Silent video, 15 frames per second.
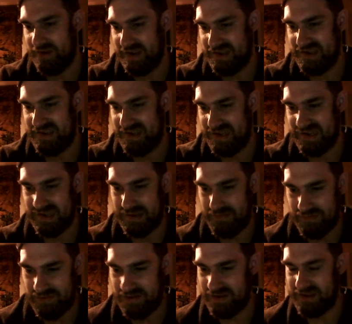As I said, they
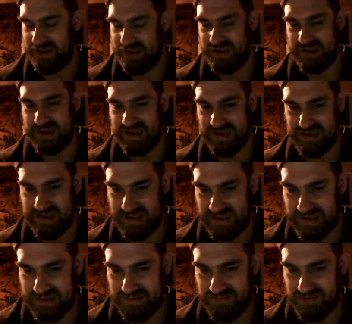finally get to
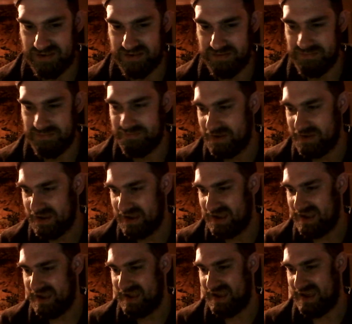this room,
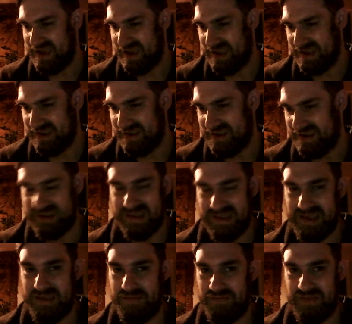and
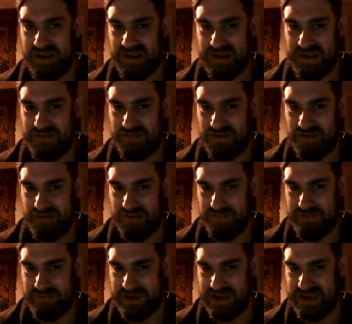they think they've got the
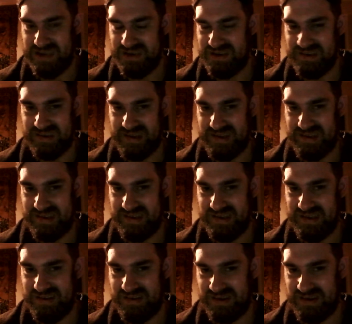pages. They
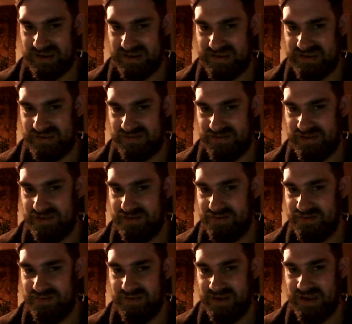see like a
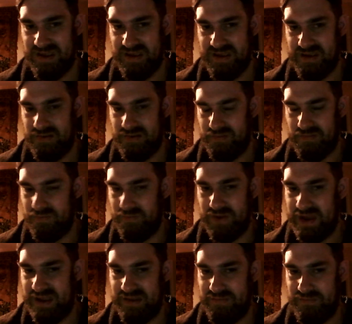scroll
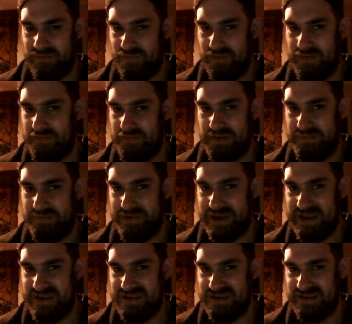where with the
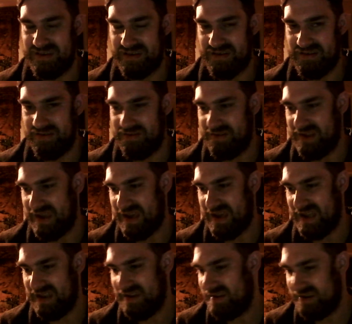pages on,
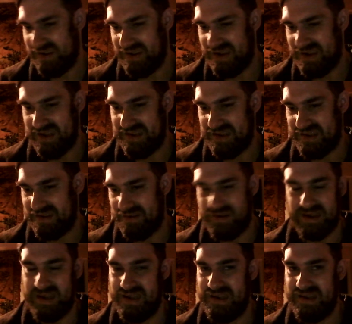and it's like
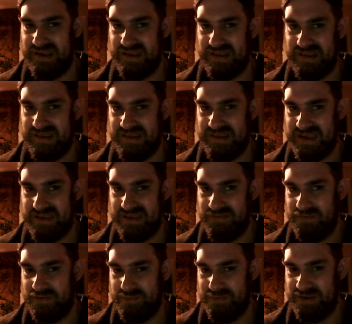in this dead
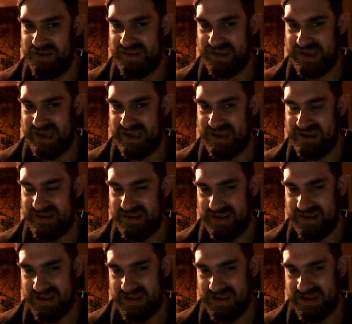woman's hand.